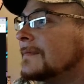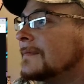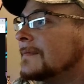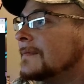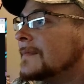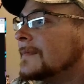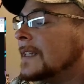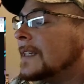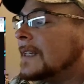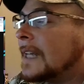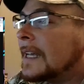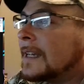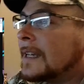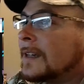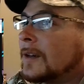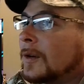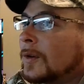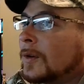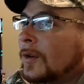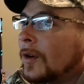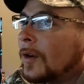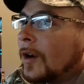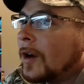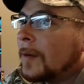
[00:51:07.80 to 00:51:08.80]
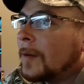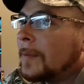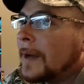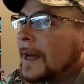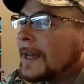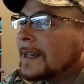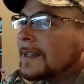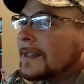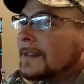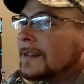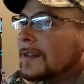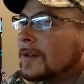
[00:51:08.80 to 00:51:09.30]
And they can go crawl
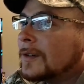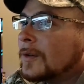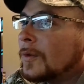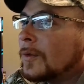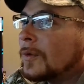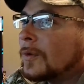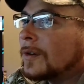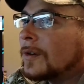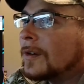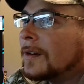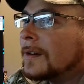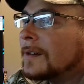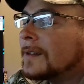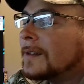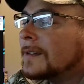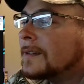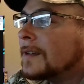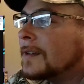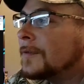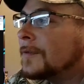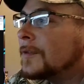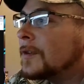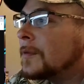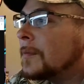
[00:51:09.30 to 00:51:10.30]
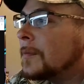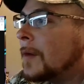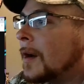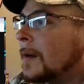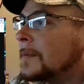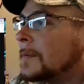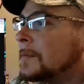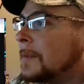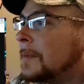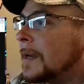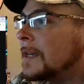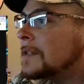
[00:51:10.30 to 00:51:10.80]
back in the corner of their
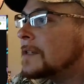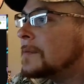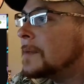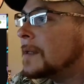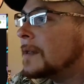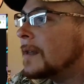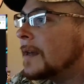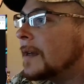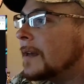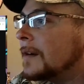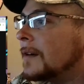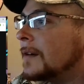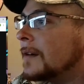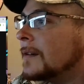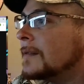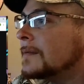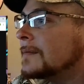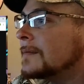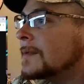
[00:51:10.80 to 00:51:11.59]
mom's basement later,